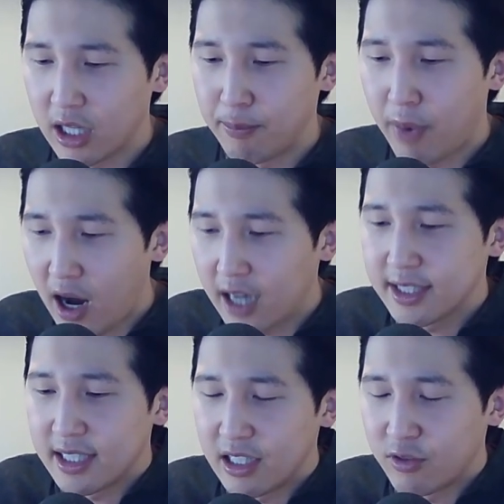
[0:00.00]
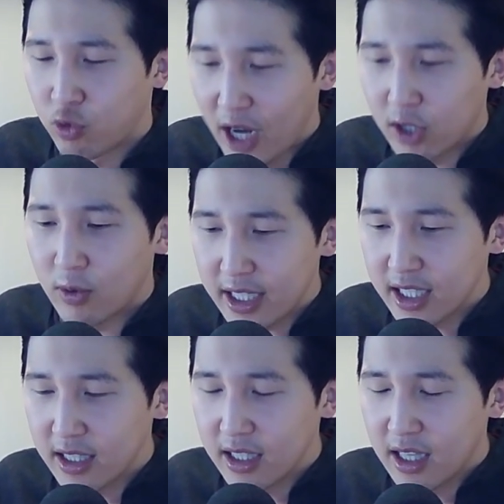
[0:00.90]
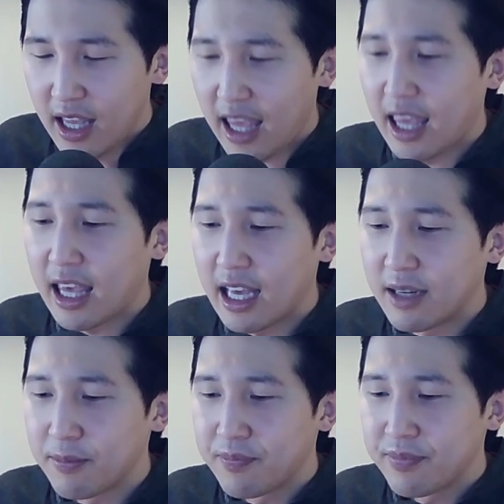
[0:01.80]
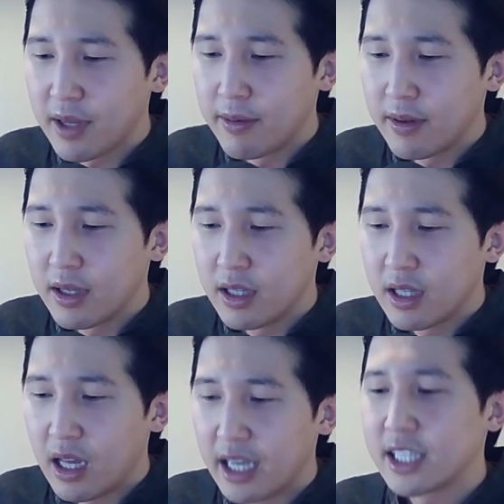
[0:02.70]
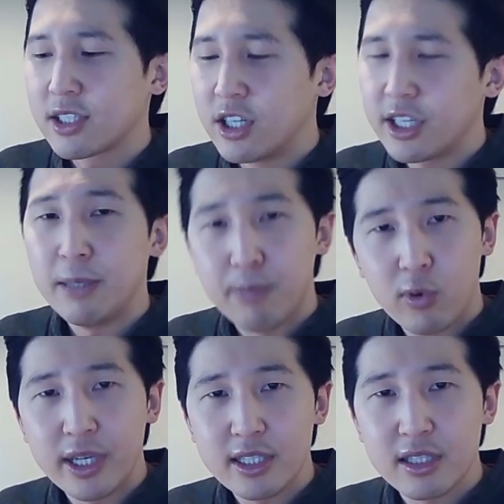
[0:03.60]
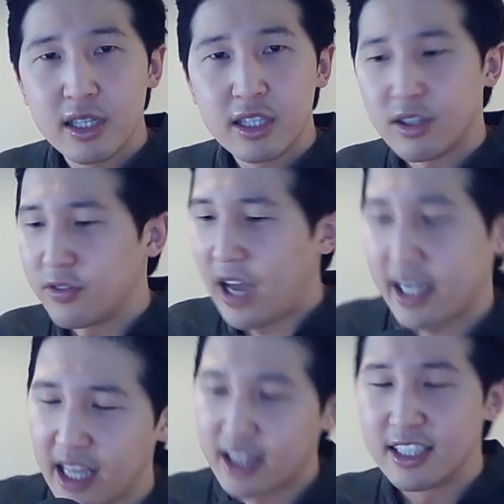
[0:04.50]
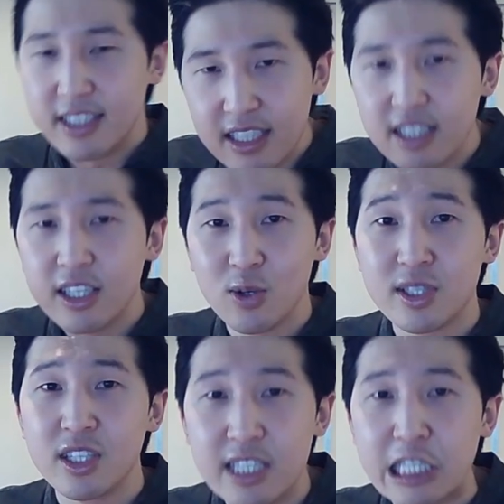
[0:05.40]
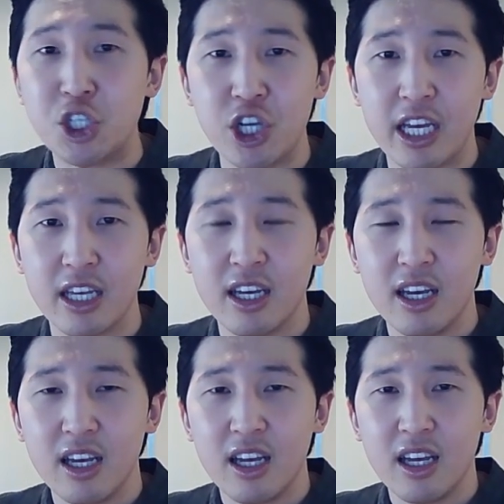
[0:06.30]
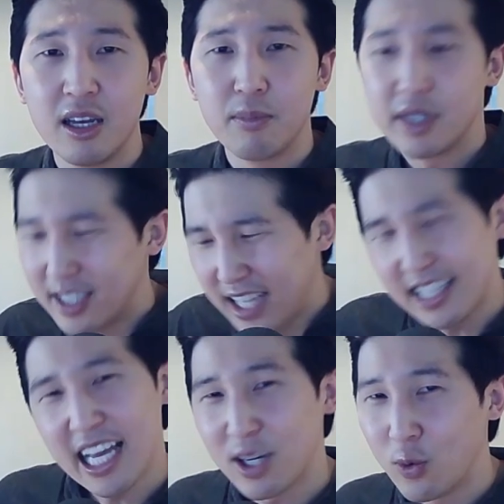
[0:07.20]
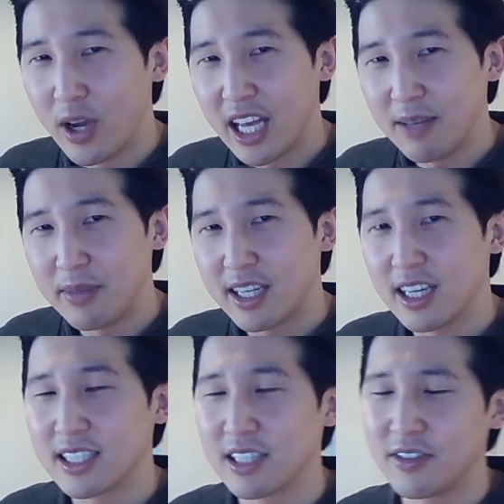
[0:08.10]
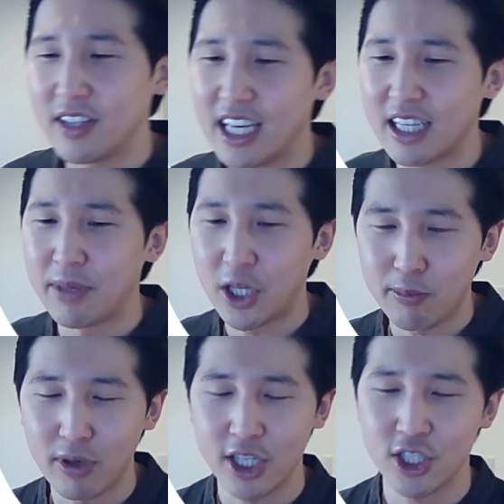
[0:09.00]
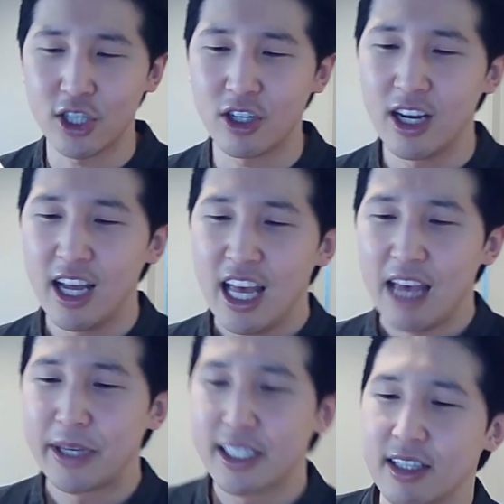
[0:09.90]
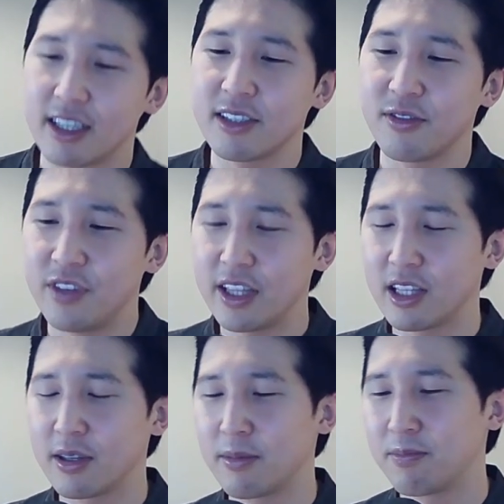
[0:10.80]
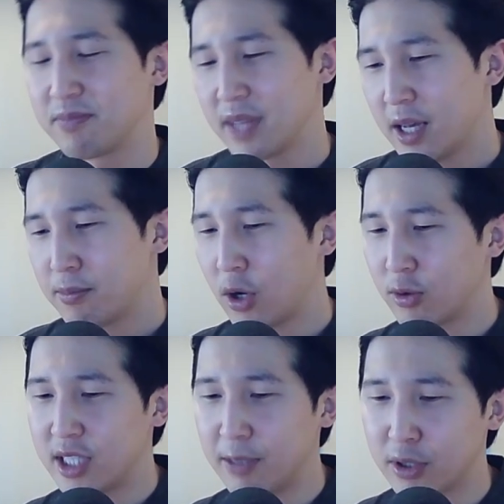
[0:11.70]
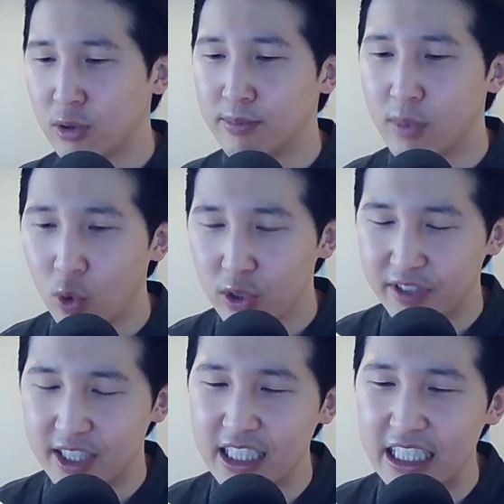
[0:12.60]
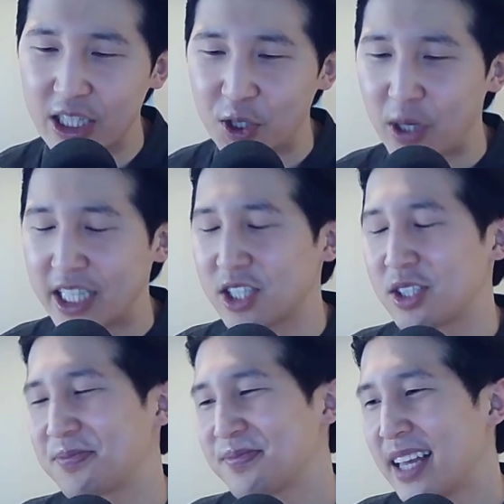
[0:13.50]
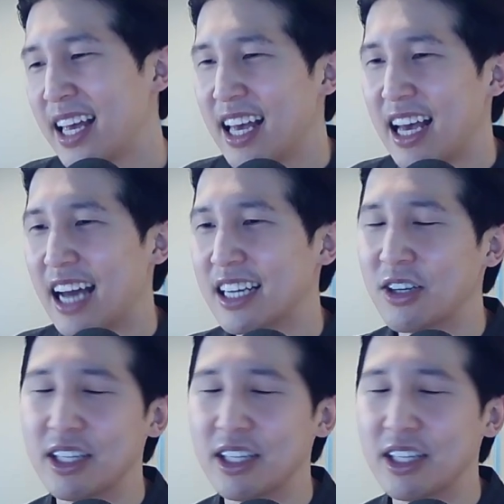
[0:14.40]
positive rhetoric and I guess cookie points to the fact that the CEO is a DJ. But to take that away because of like peer pressure and because it doesn't fit the prototypical mold of a CEO, I don't know.